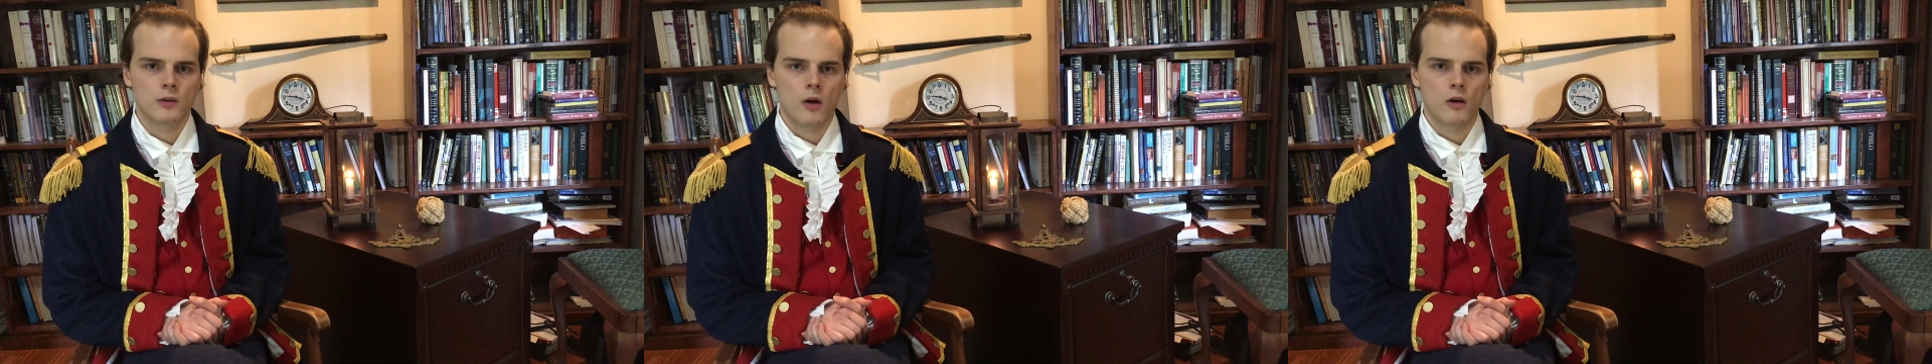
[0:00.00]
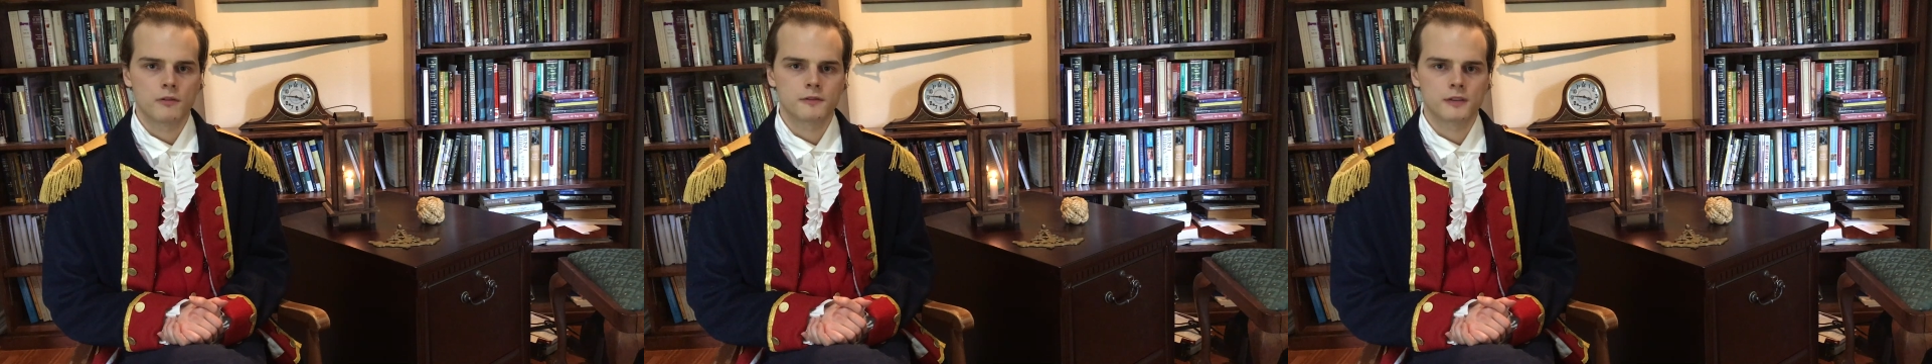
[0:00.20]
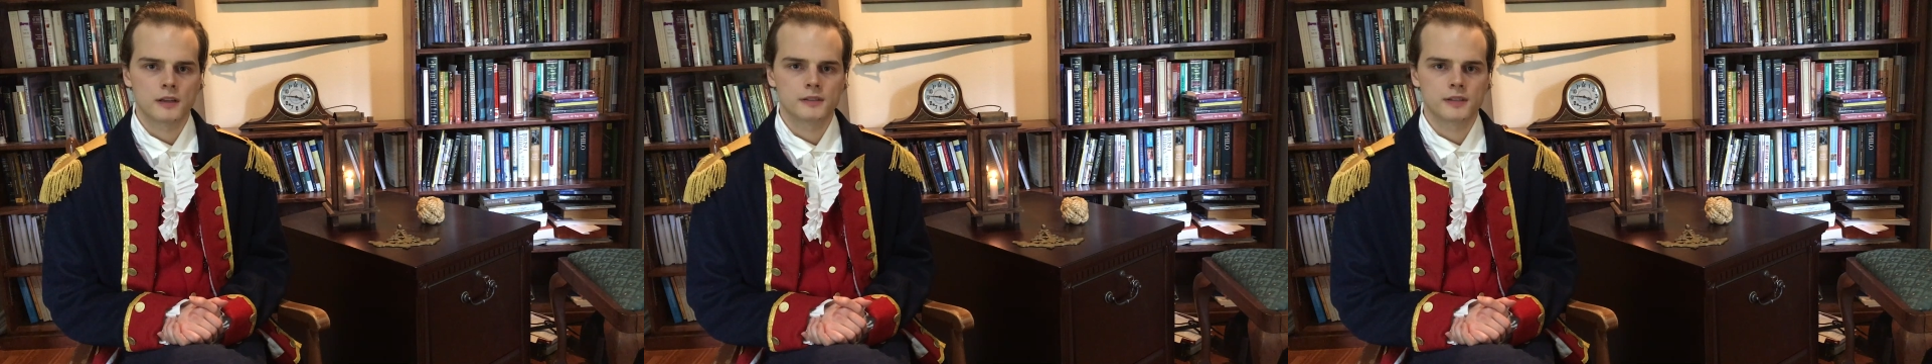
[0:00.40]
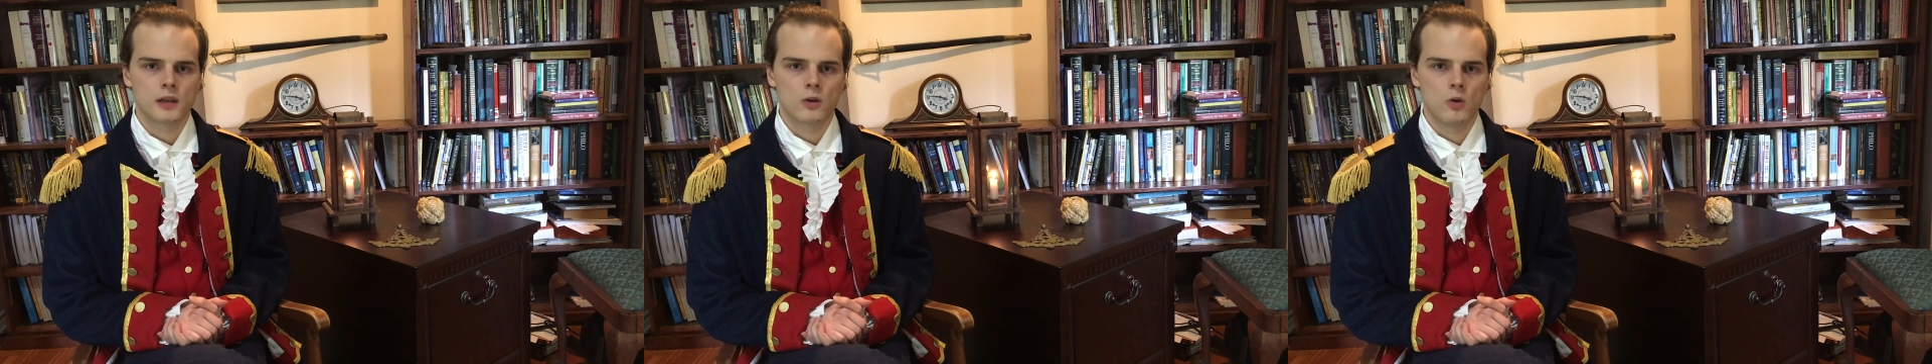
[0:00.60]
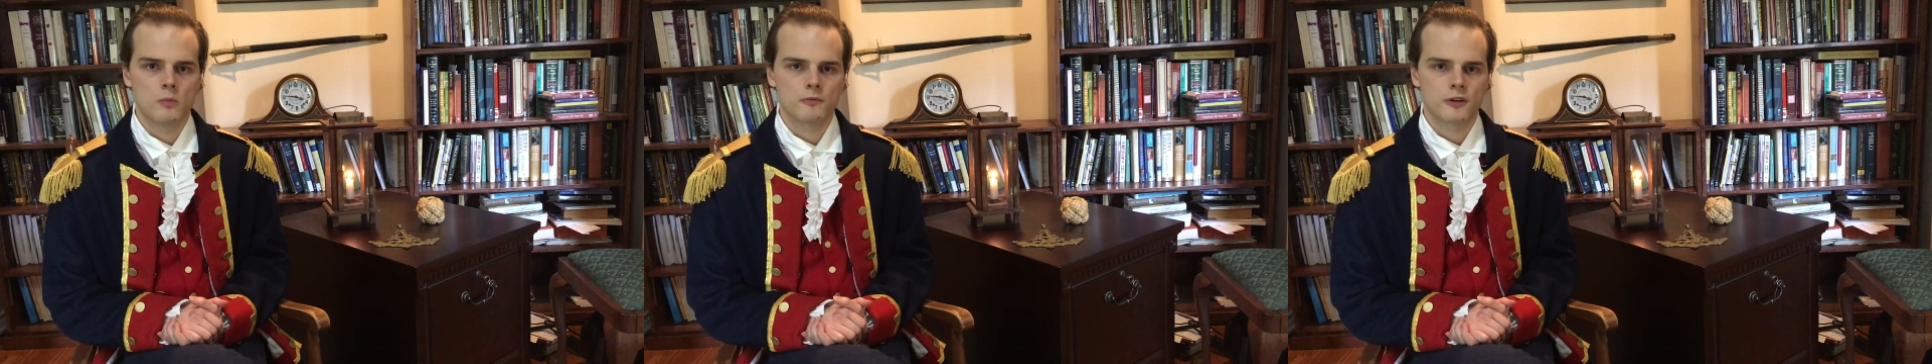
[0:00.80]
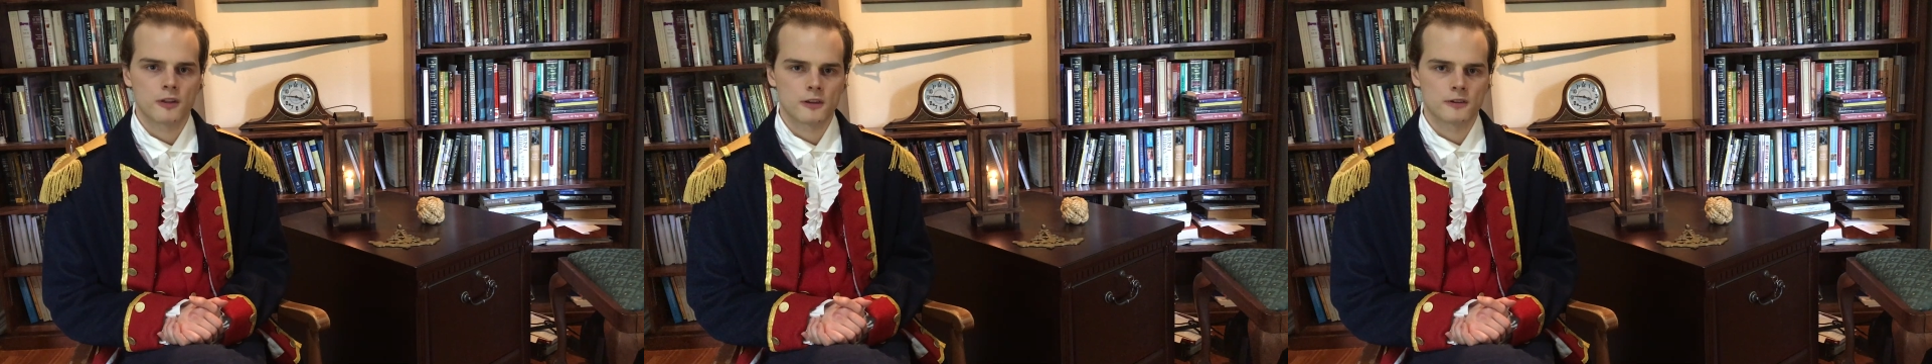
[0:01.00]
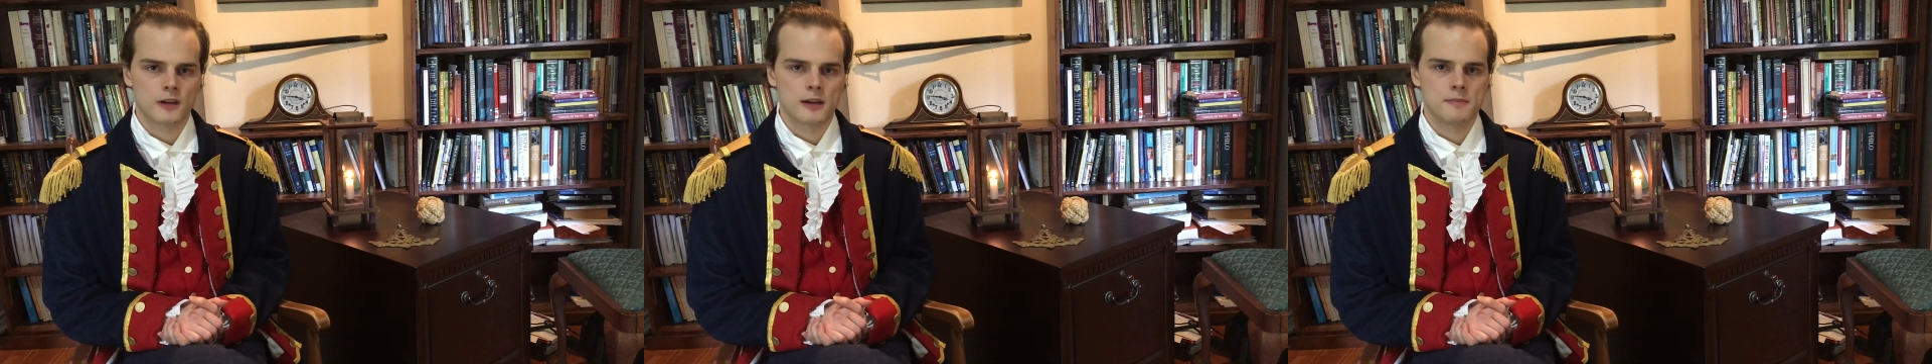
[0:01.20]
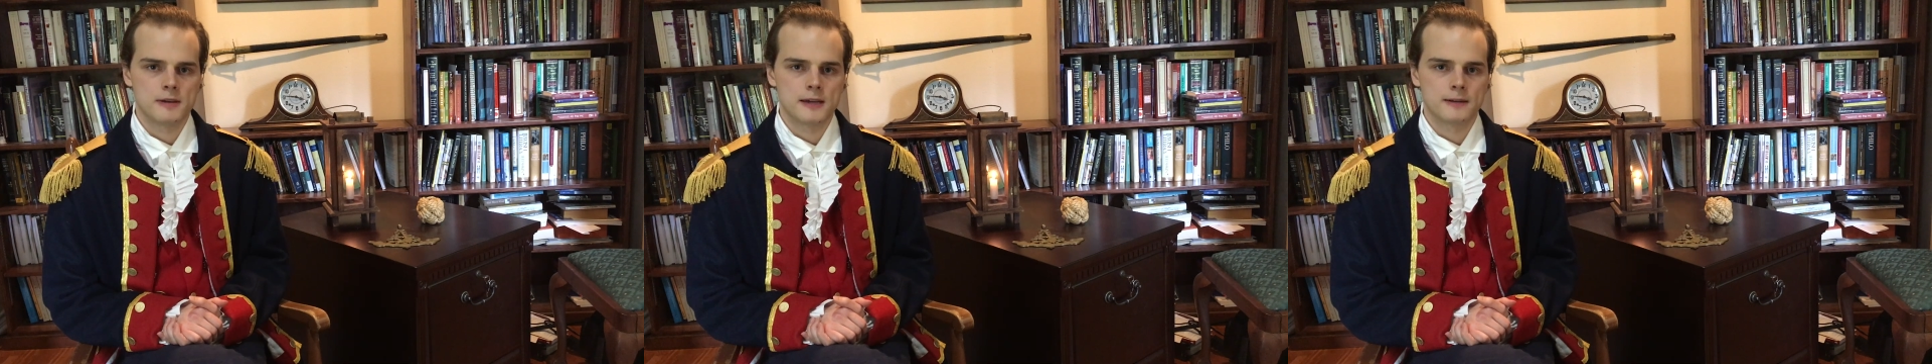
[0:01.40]
off and sent home for the
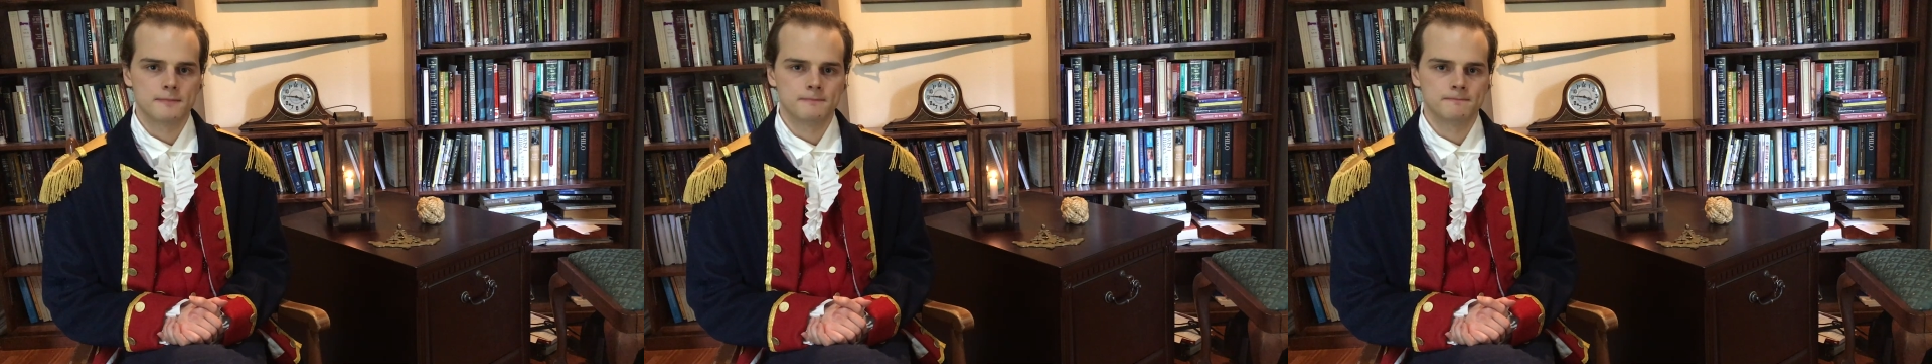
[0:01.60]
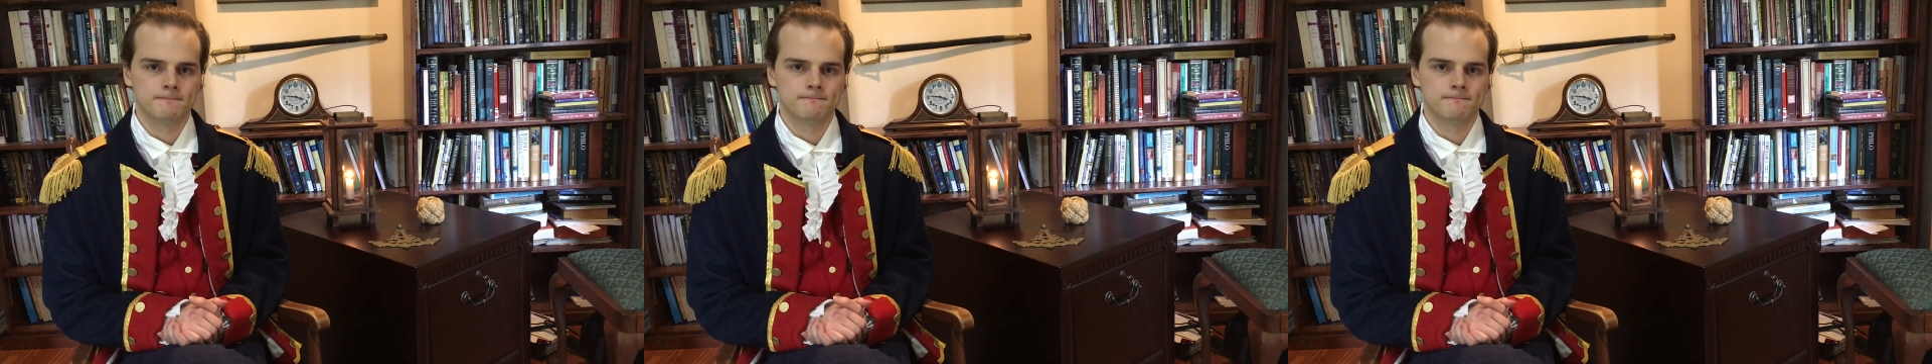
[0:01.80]
time being.